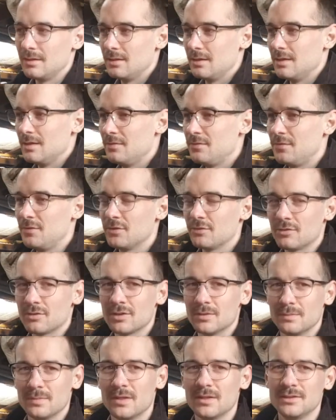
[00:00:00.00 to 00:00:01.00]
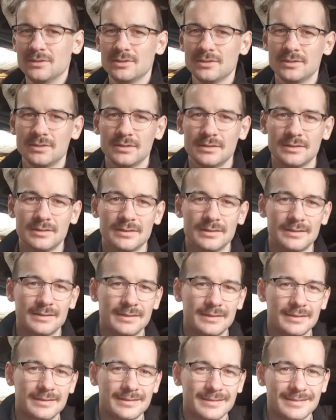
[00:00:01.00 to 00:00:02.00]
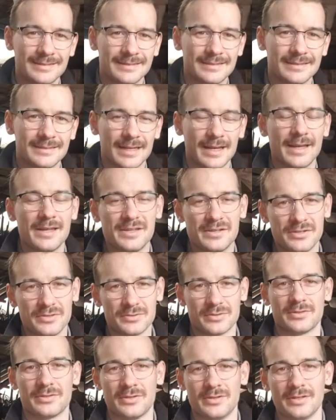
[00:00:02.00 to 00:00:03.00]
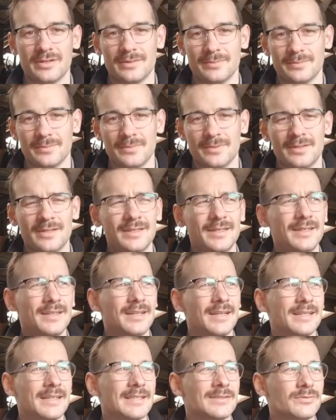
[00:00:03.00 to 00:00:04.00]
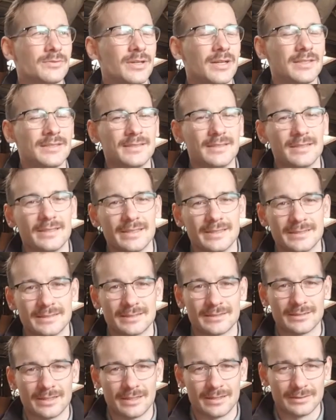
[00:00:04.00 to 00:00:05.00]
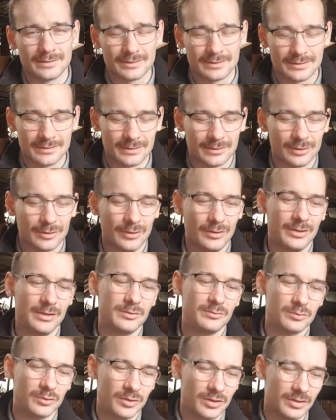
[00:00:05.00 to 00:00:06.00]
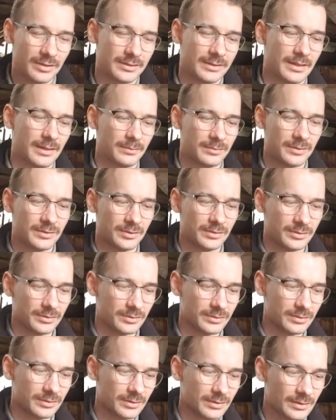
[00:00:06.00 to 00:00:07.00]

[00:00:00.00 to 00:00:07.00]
if you're on a budget, take your time. And that's what I did. I slowly worked up to